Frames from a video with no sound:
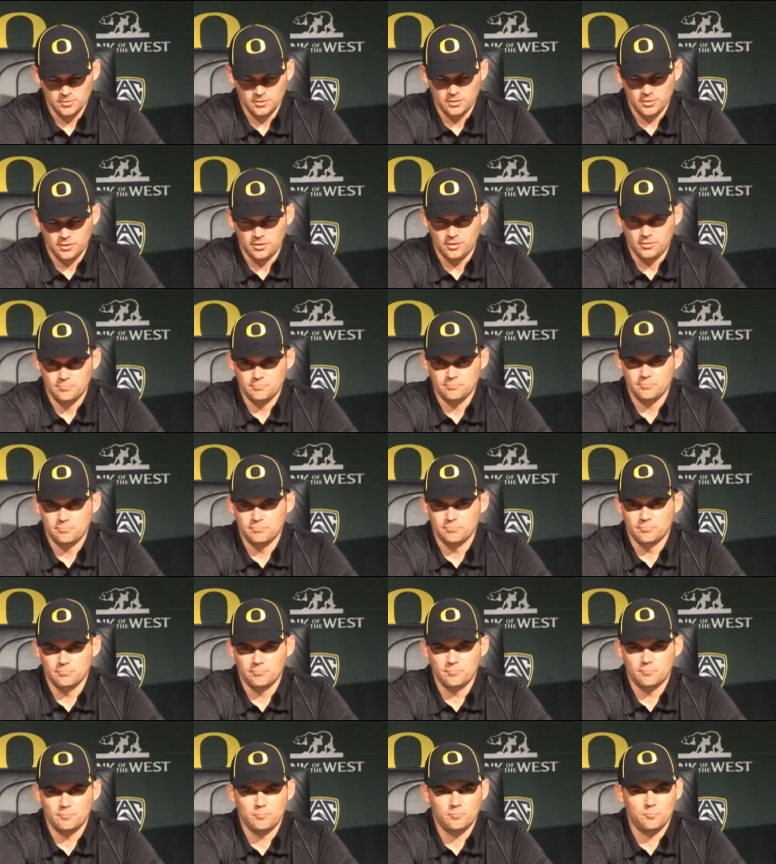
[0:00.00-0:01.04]

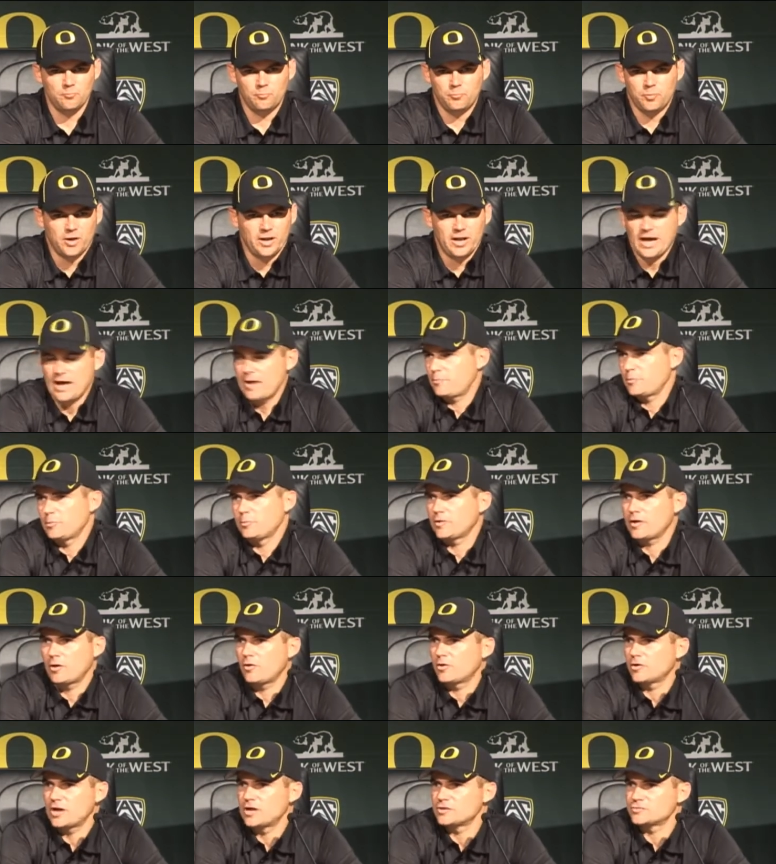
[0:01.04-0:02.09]
But happy with
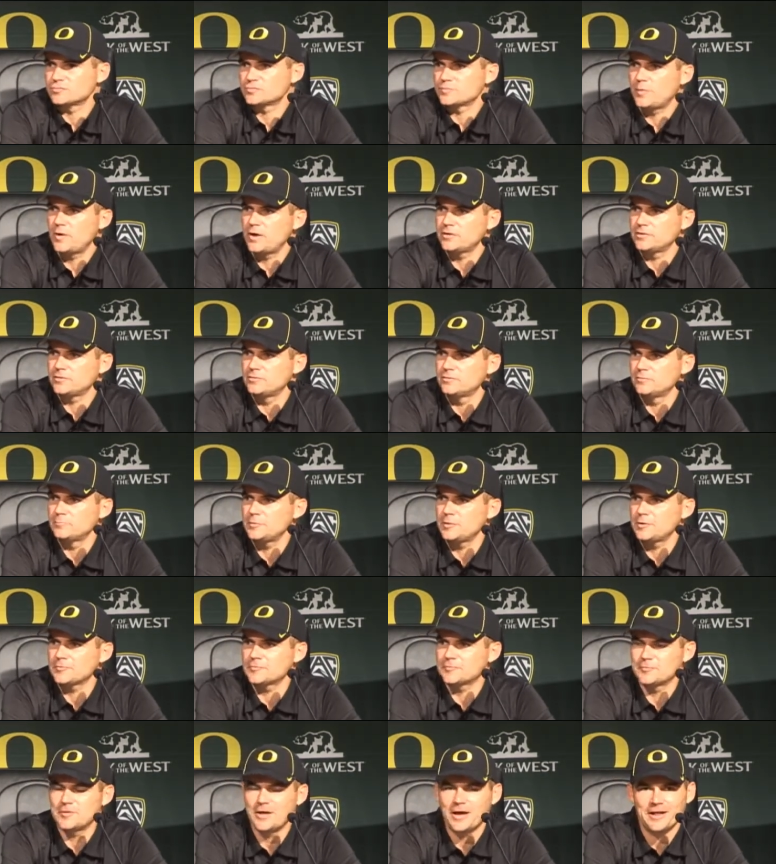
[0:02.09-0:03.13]
how our guys responded. I mean,
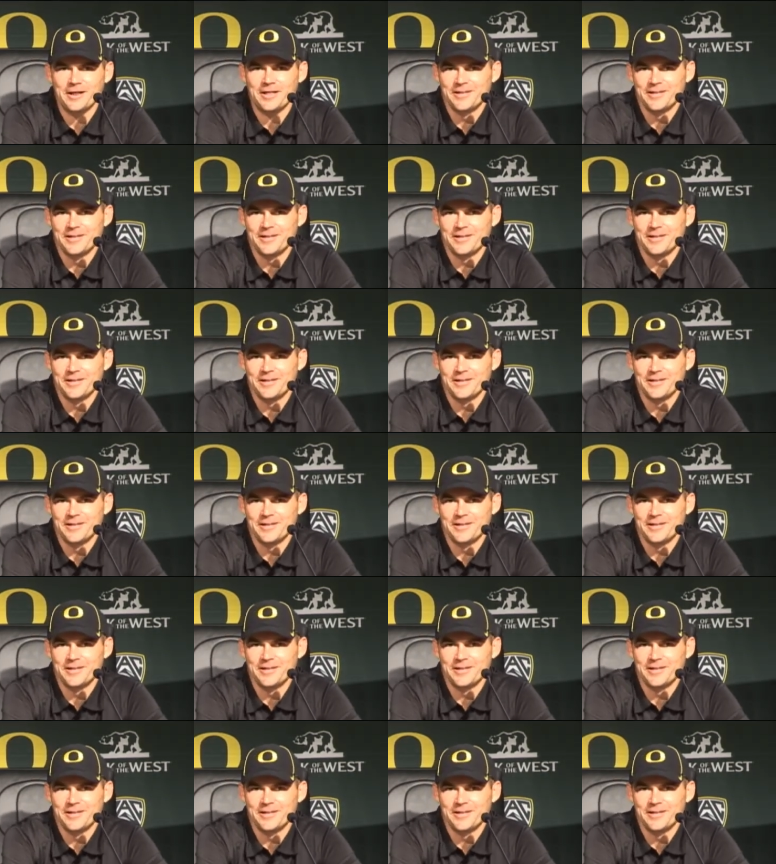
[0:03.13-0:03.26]
there's,